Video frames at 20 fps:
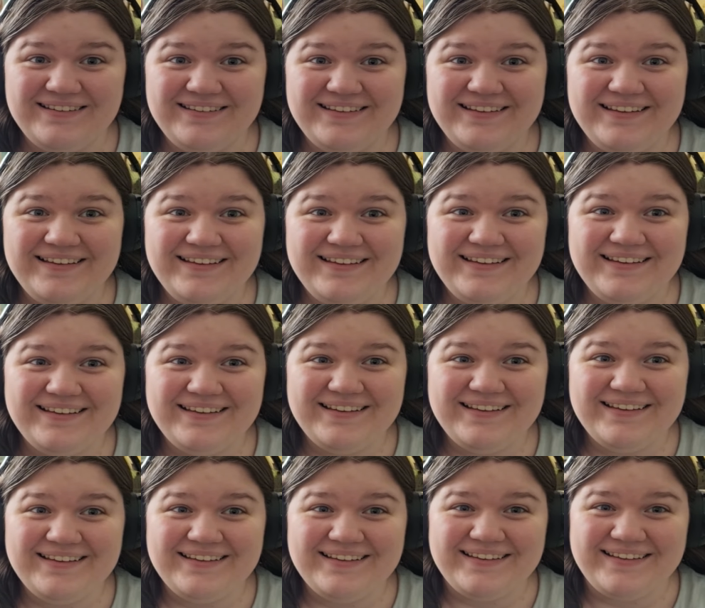
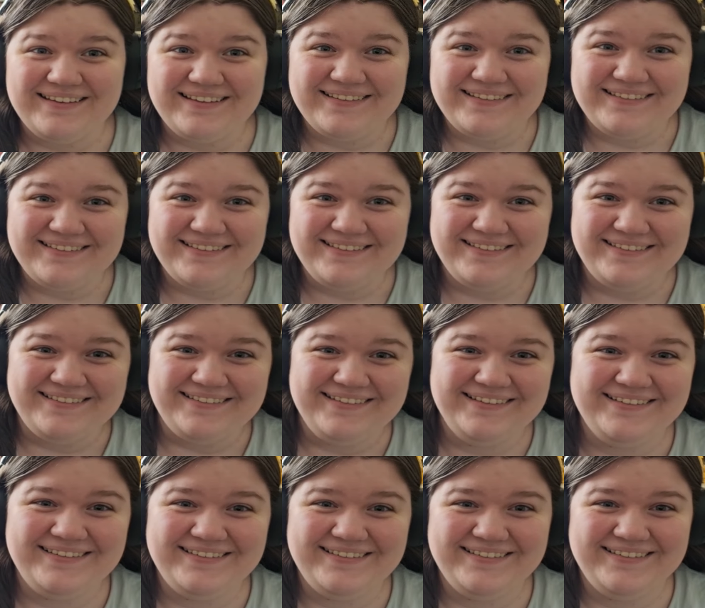look,
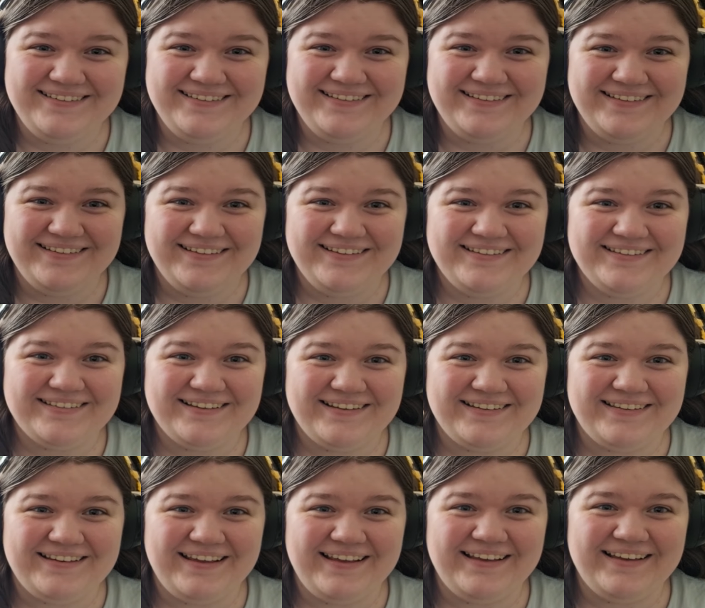it's got
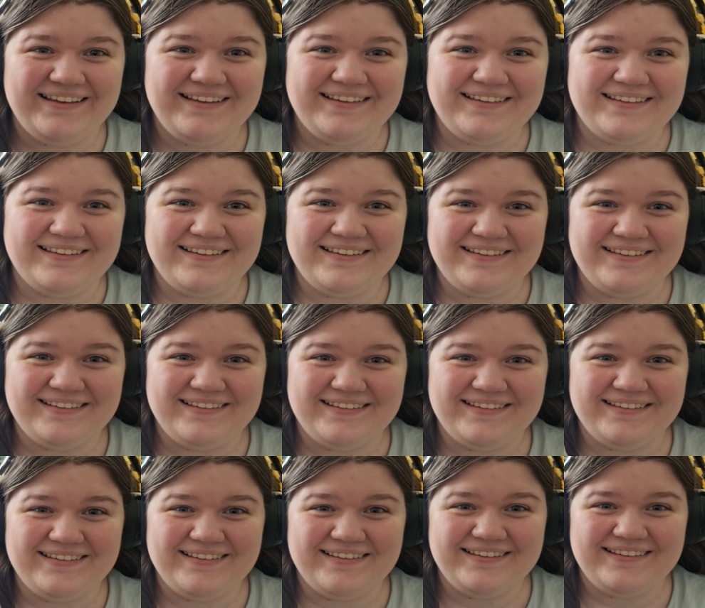a tail.
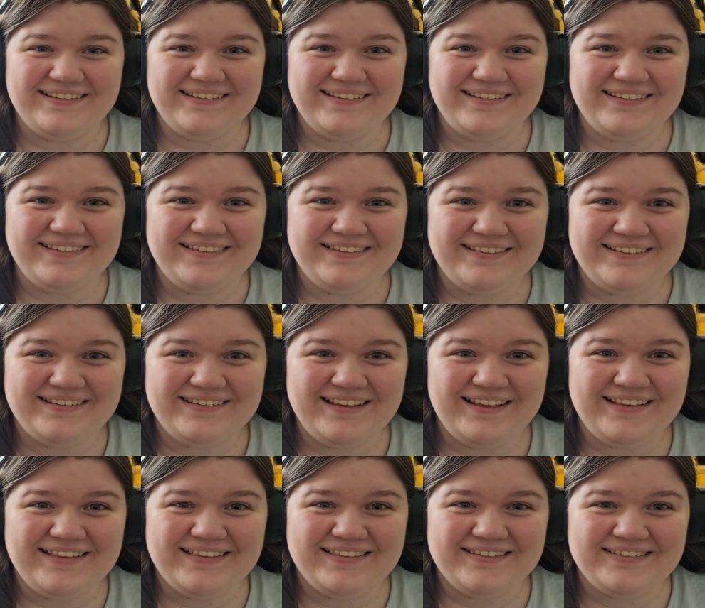
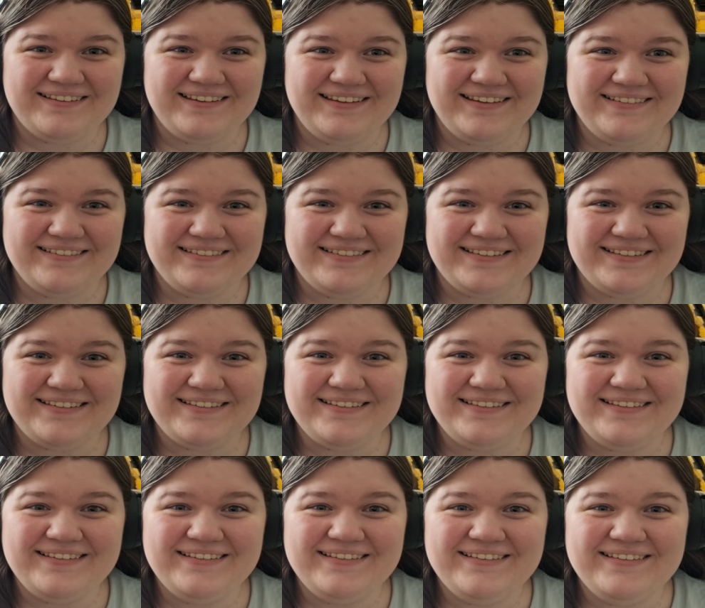It's so cute.
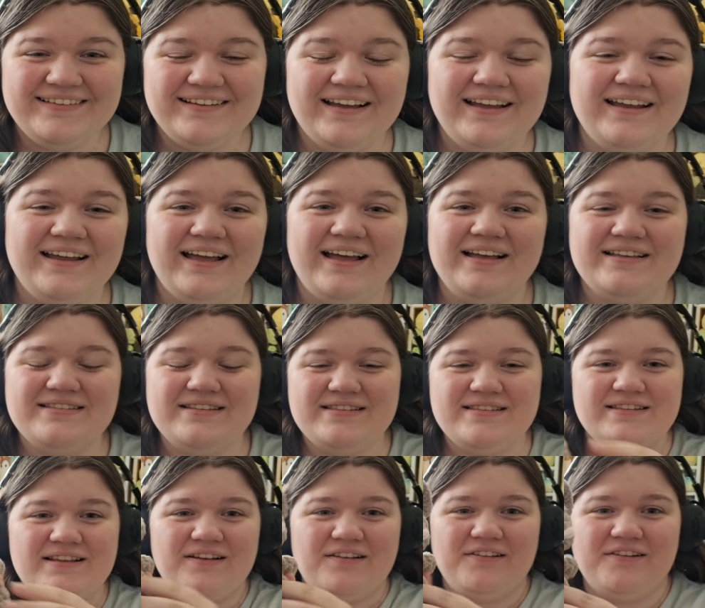It has a
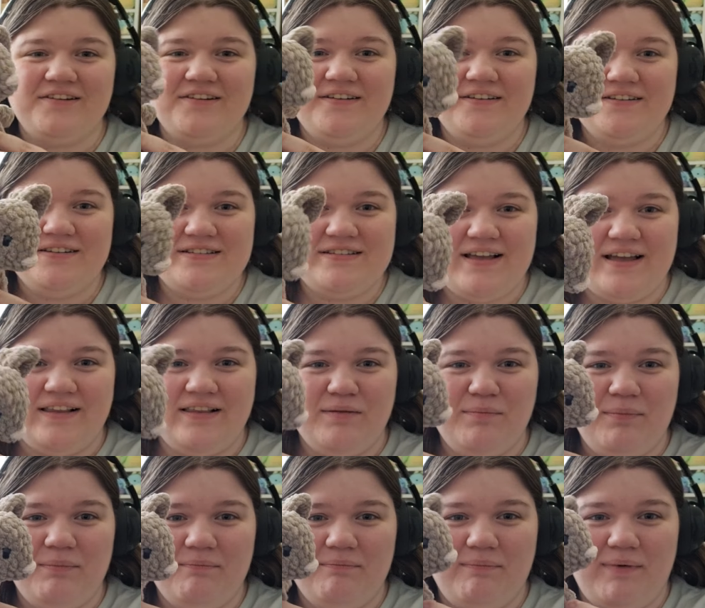snuggler
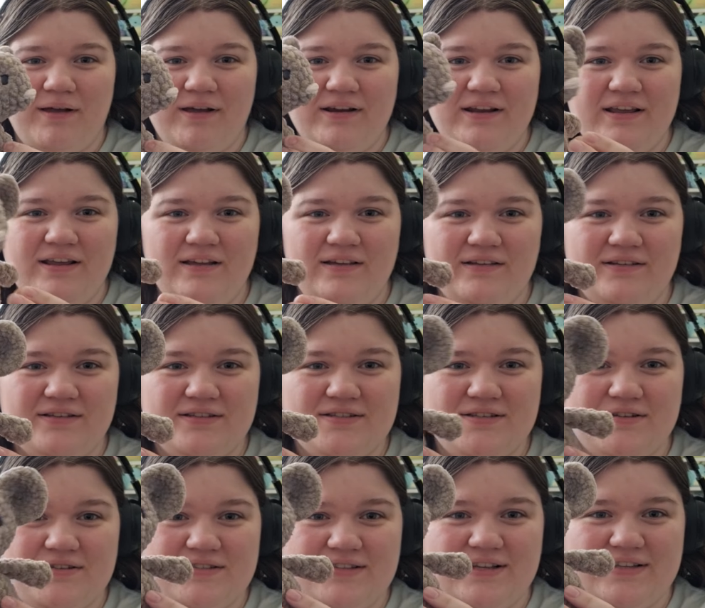style body,
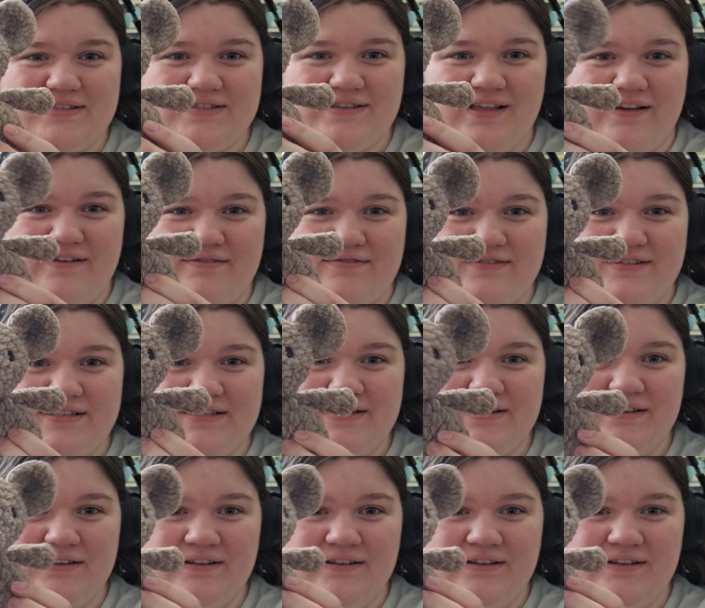so it's not stuffed,